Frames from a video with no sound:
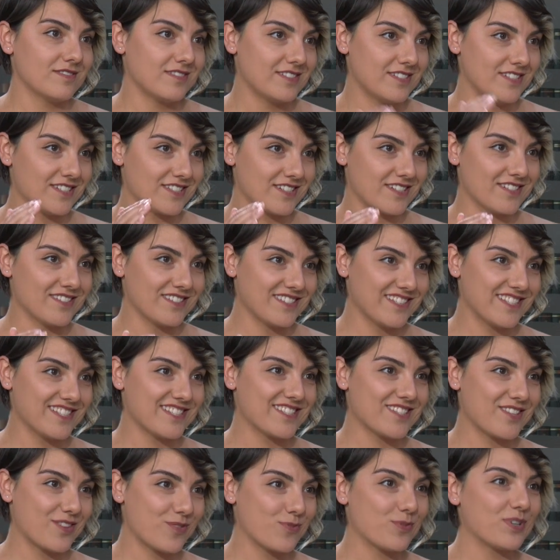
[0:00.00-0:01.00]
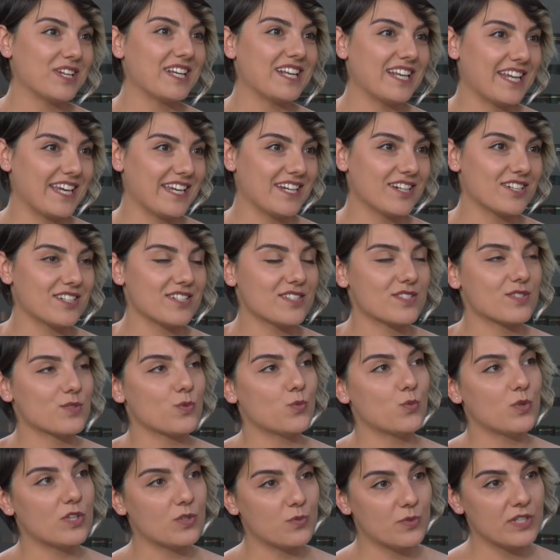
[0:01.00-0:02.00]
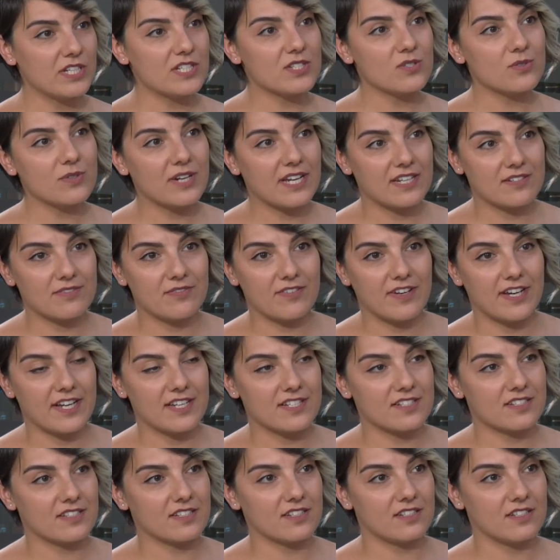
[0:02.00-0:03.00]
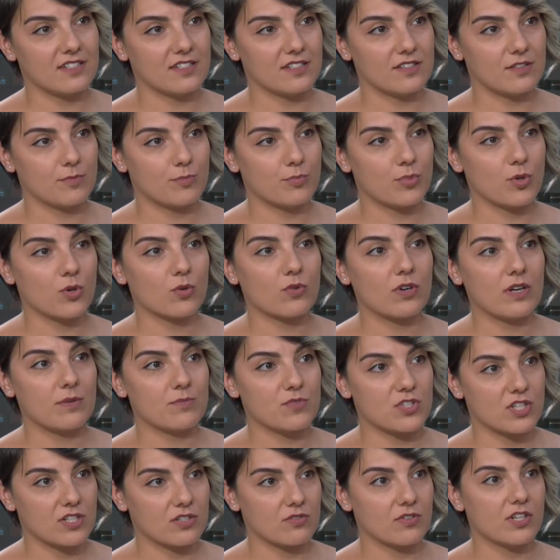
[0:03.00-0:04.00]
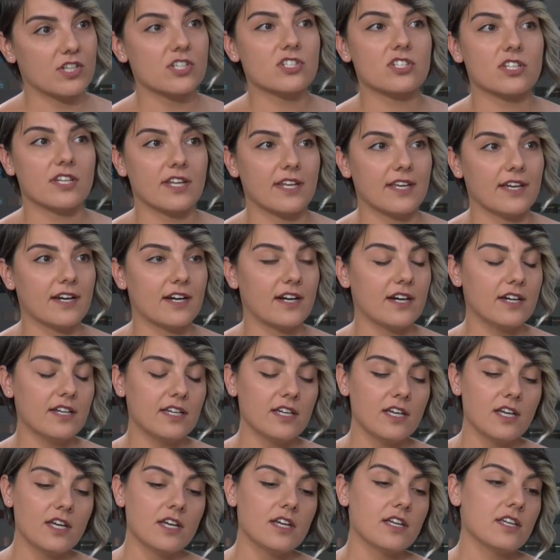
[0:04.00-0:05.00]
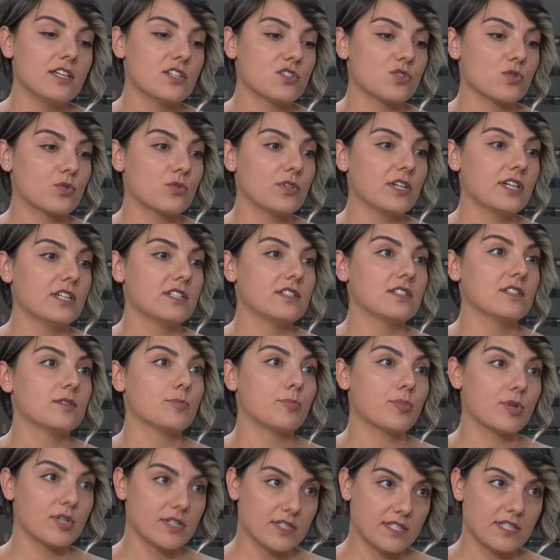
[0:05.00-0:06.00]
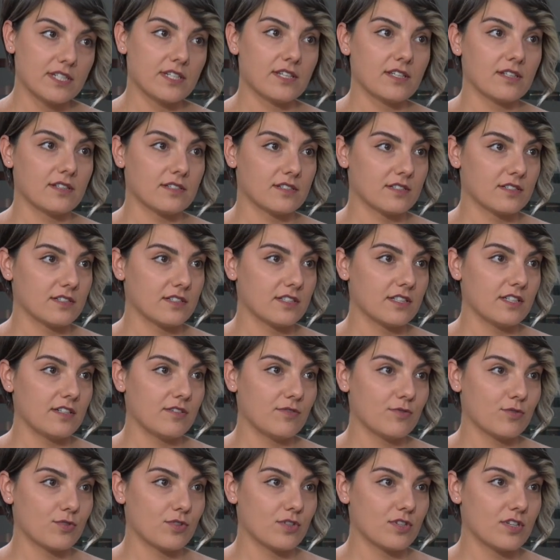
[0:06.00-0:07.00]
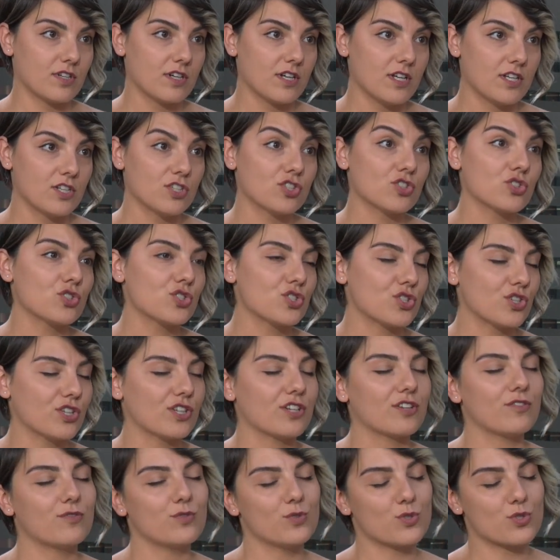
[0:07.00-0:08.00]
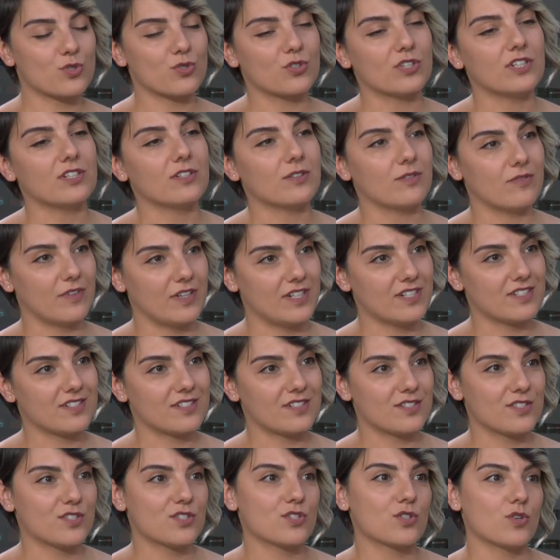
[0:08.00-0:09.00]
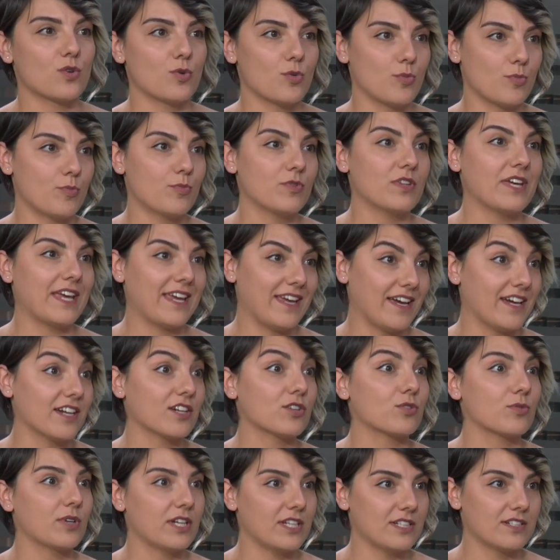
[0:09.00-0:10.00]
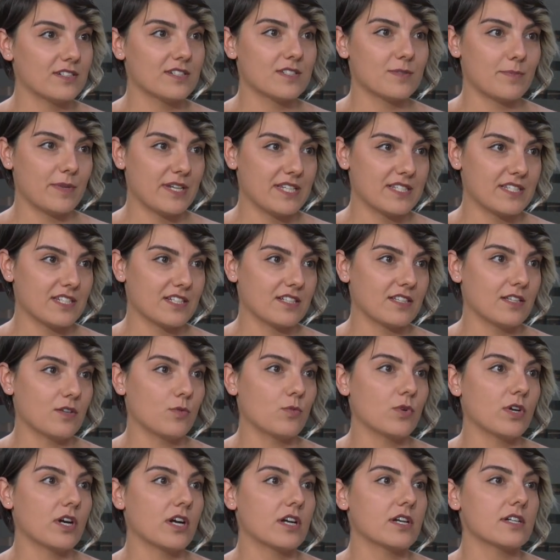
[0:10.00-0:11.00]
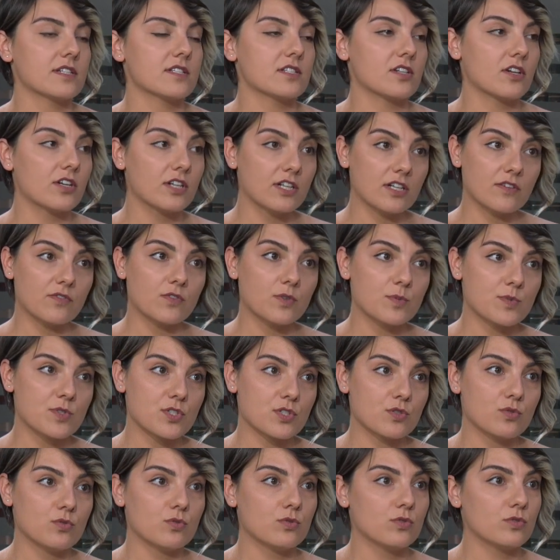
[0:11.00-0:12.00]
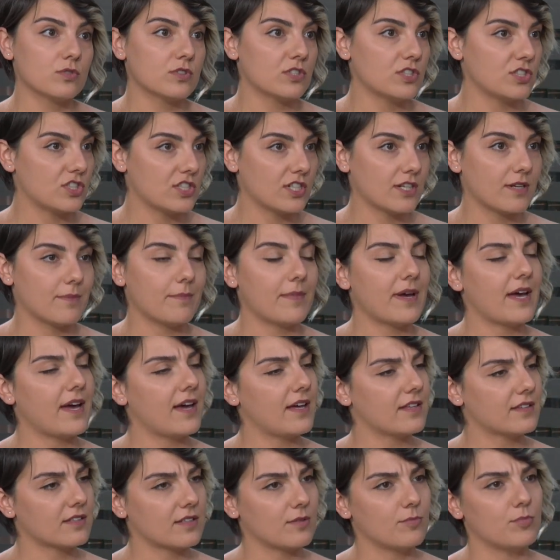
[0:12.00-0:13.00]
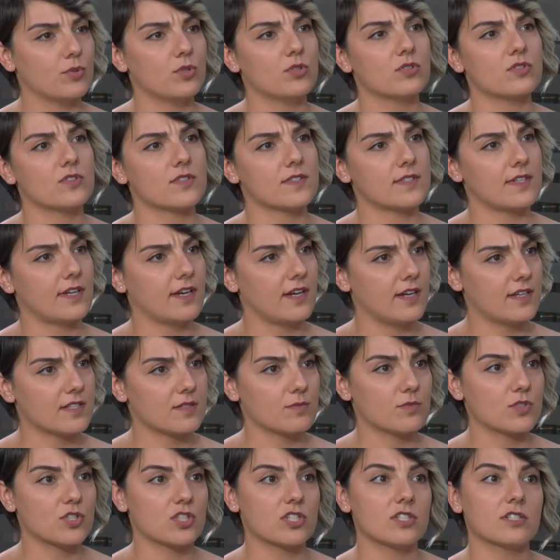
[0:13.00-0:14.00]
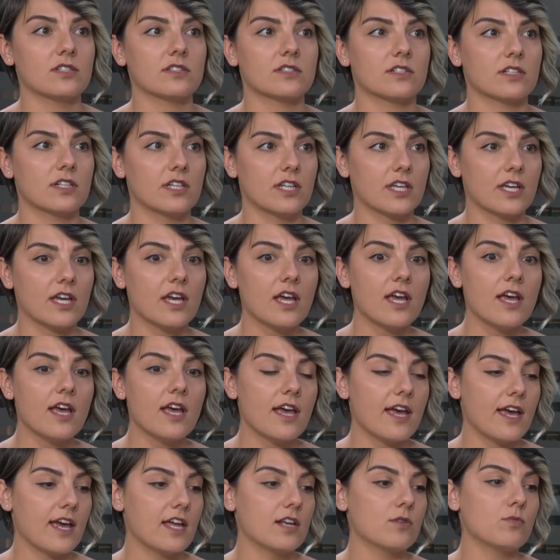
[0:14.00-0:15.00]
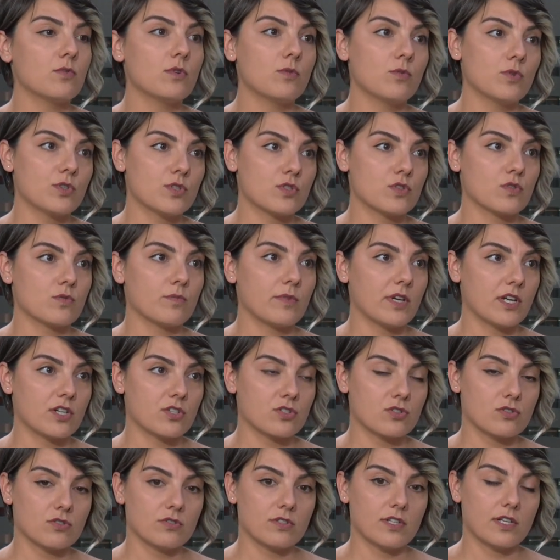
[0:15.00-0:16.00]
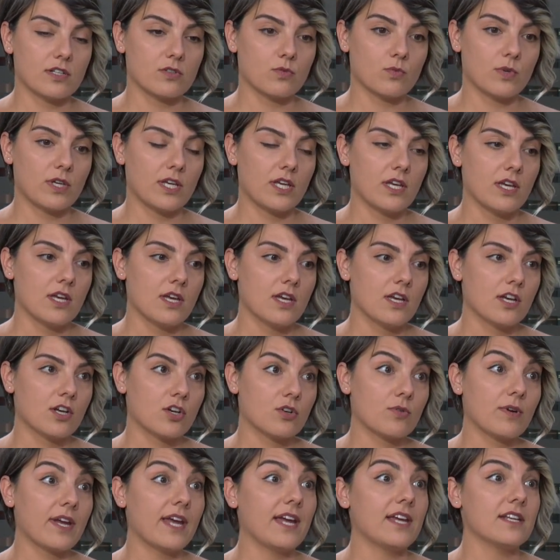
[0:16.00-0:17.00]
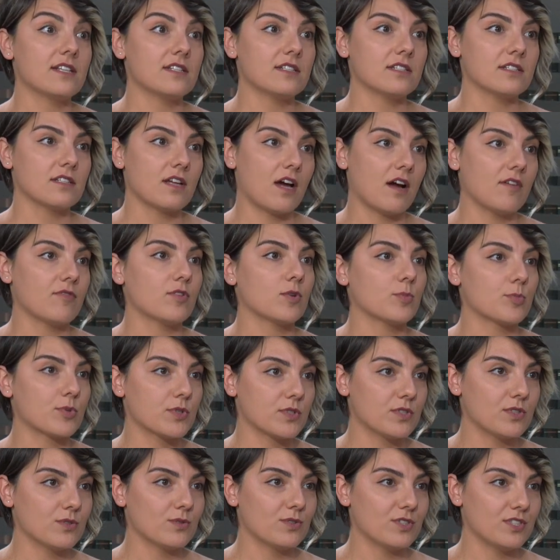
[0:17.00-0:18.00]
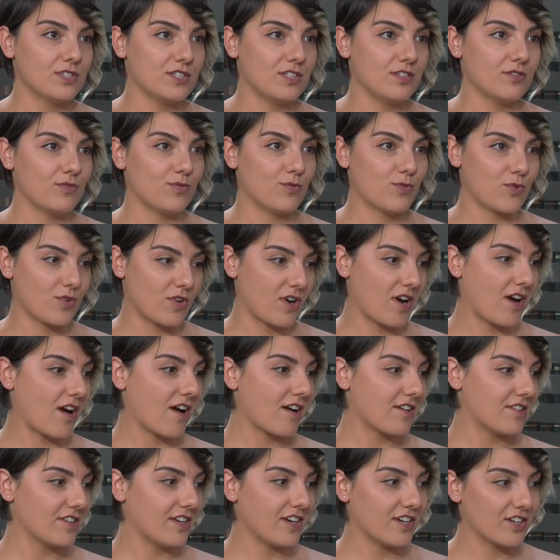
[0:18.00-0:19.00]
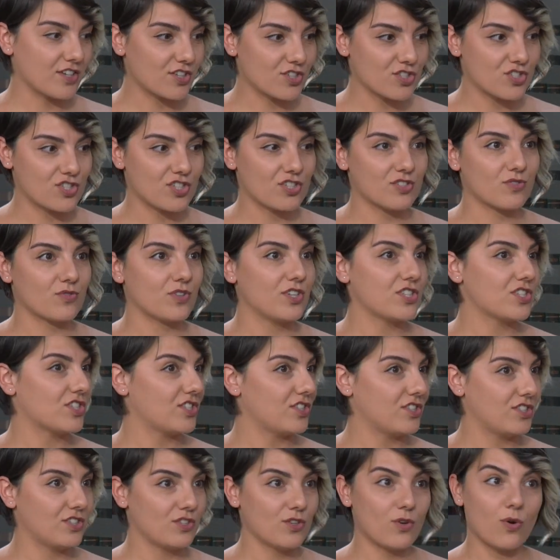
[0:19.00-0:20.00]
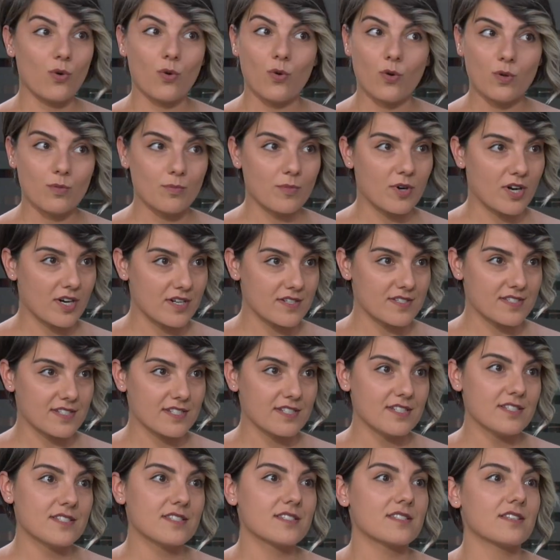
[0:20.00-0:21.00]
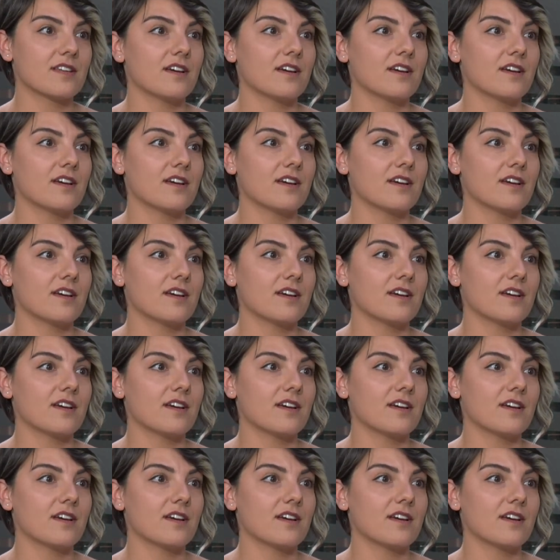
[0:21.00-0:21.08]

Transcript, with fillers: these are these three layers. What we do at FAST, uh, the program Generation AI, is oriented particularly for nurturing future innovators. So the AI creators, basically. We are starting from school, teaching math, computer science, machine learning, and we want to make sure that we create enough opportunity for our younger generation in all Marzes